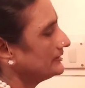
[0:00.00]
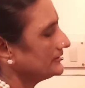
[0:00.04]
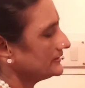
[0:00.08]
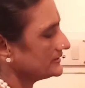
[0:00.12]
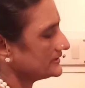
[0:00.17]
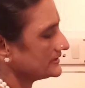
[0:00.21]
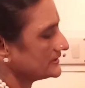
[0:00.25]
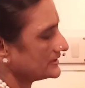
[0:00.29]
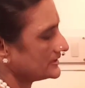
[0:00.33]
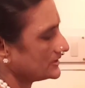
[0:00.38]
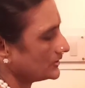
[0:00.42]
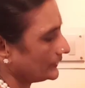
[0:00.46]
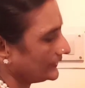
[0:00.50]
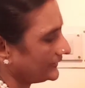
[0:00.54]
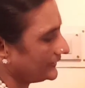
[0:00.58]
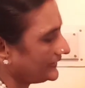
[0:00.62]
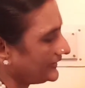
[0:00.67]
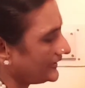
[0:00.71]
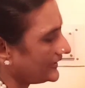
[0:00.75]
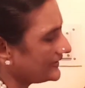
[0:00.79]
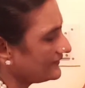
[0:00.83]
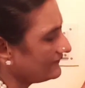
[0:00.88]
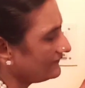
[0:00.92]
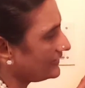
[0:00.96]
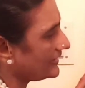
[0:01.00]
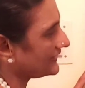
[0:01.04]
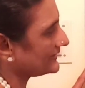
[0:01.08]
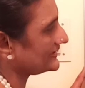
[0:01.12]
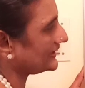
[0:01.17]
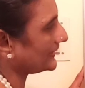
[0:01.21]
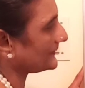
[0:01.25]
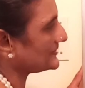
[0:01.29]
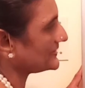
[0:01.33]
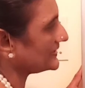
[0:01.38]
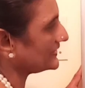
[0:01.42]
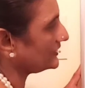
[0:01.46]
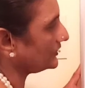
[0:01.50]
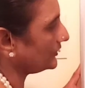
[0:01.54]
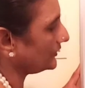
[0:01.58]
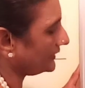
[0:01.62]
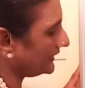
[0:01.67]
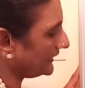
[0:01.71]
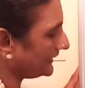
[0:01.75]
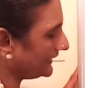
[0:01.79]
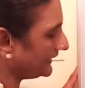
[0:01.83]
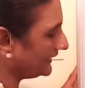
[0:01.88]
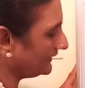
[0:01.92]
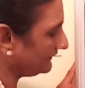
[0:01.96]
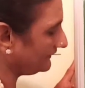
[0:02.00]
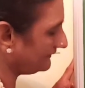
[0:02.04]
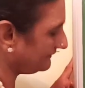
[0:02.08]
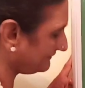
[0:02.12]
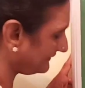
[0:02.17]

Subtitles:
So here we are substituting in